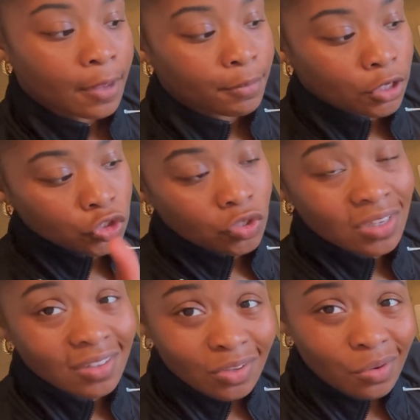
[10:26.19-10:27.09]
because you
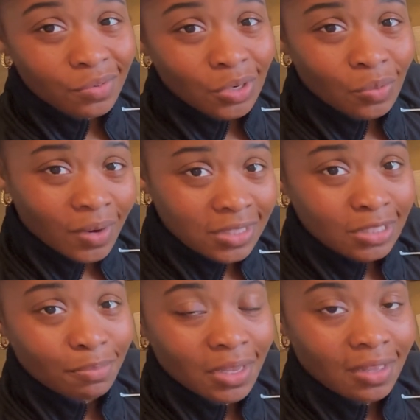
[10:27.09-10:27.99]
didn't look over your
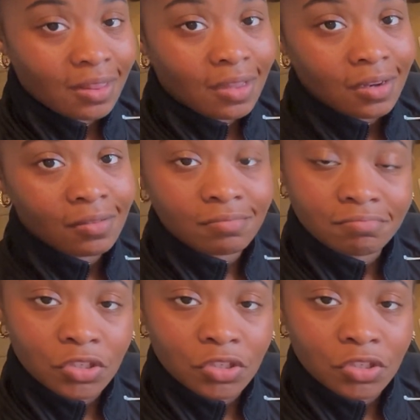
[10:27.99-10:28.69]
recipe, then,